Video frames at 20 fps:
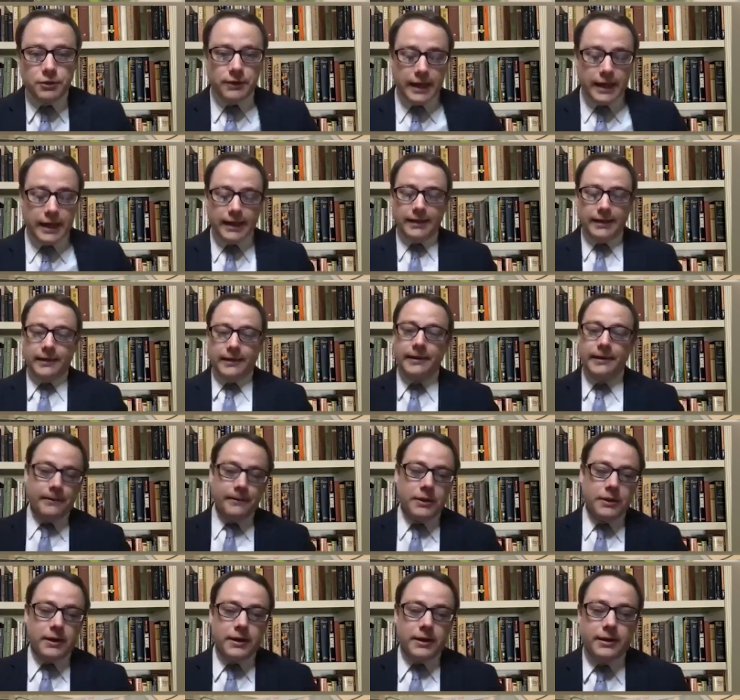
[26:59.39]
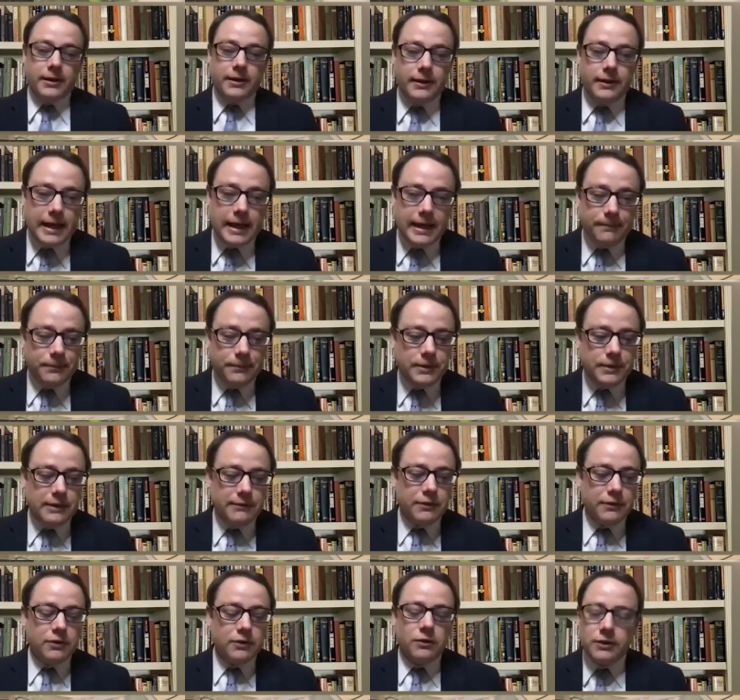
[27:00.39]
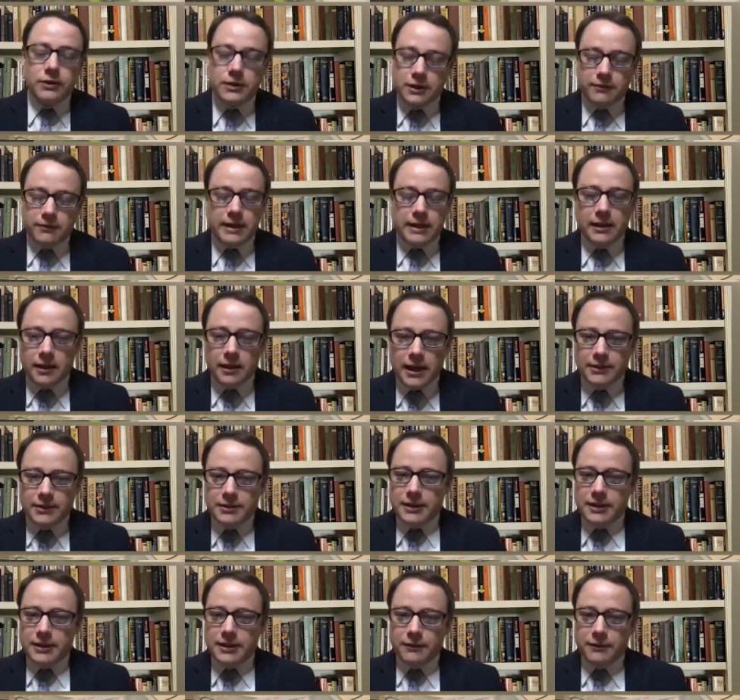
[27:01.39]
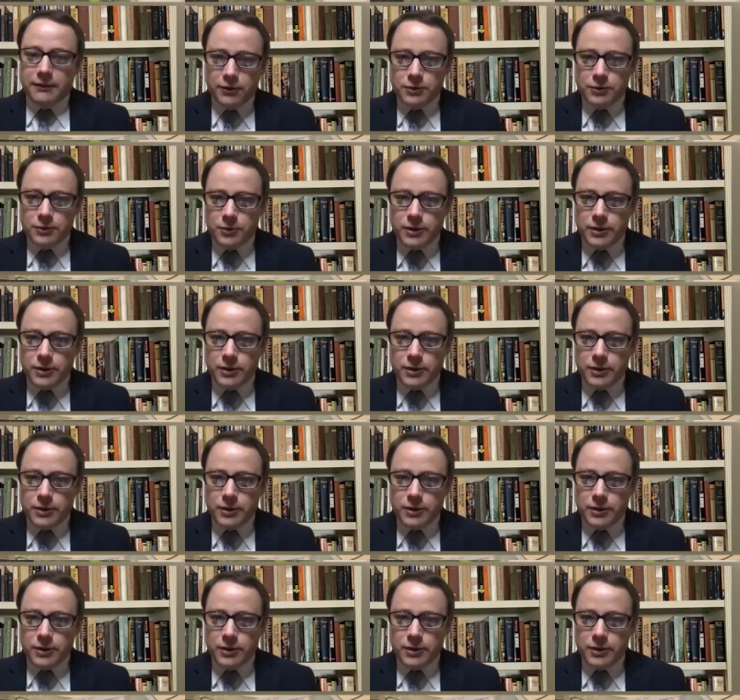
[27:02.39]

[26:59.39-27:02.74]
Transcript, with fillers: I'm sure that uh, that difficulty, that loss, never